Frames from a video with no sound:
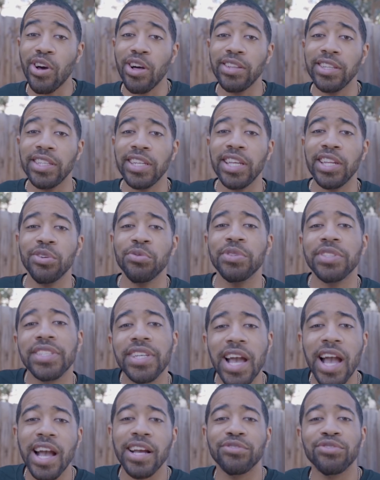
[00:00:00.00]
all he needed was a
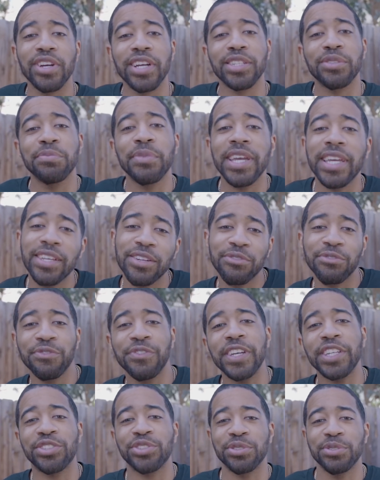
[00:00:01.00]
contract to make it
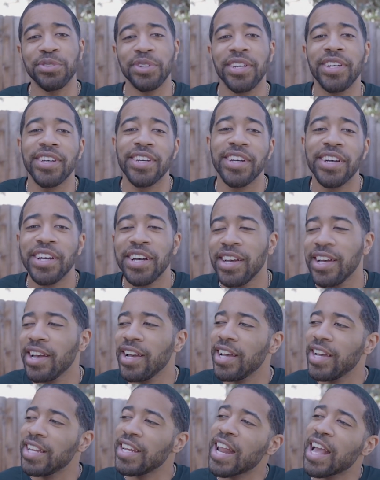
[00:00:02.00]
official.
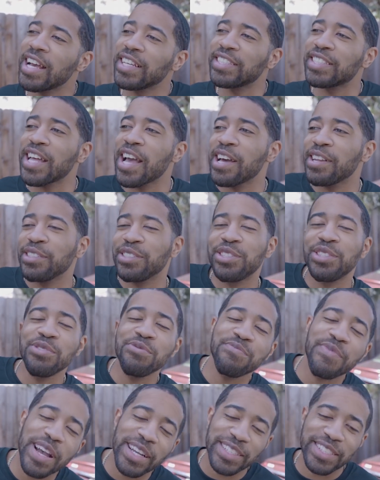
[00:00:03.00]
Now it's time to shoot
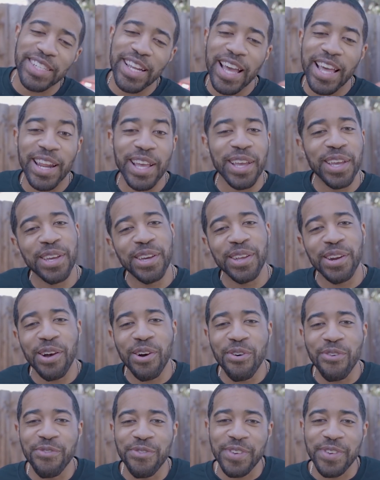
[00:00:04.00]
my shot at good old